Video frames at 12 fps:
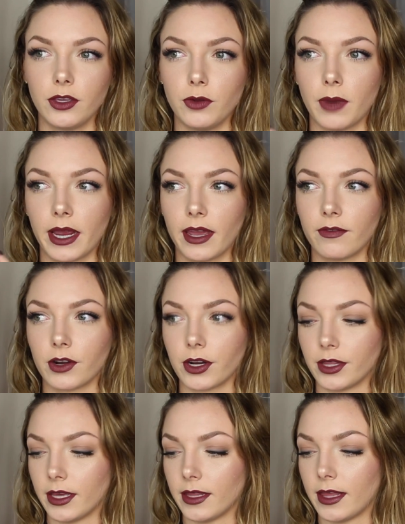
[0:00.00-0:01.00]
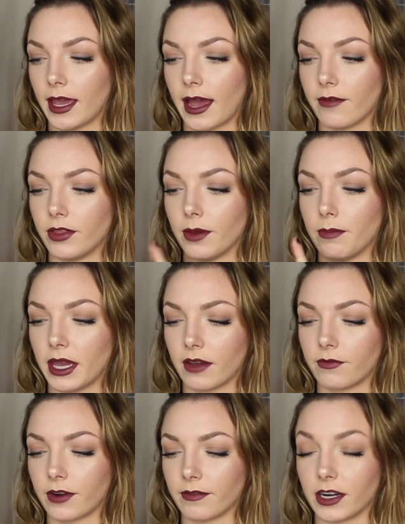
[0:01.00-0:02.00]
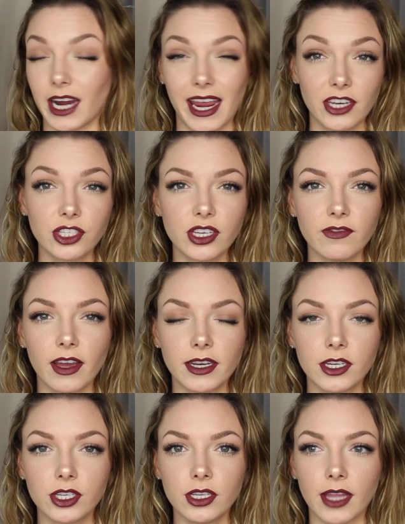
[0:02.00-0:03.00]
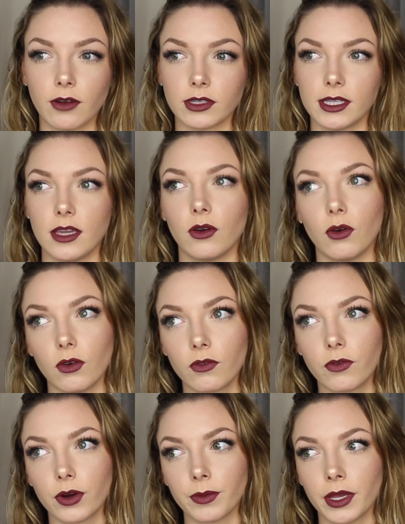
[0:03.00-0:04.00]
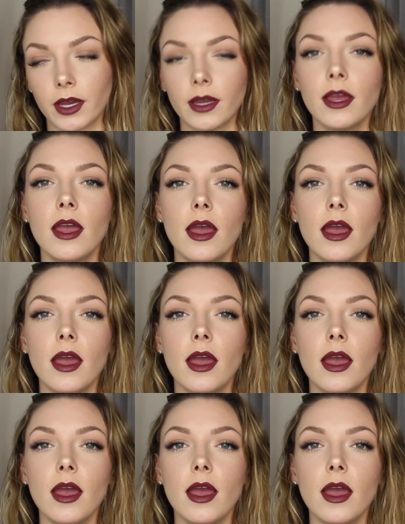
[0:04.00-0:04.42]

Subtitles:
You might have heard that they have the Makeup Forever HD foundation. That was the old formula,